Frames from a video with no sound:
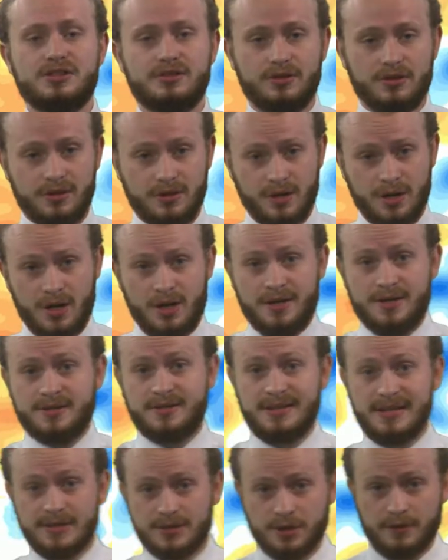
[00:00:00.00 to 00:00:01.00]
and
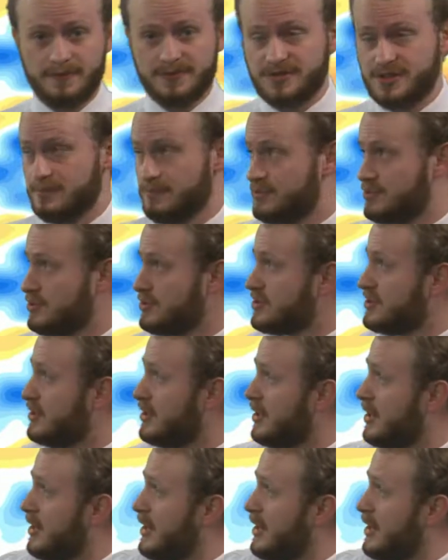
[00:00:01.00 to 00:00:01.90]
sea surface temperatures.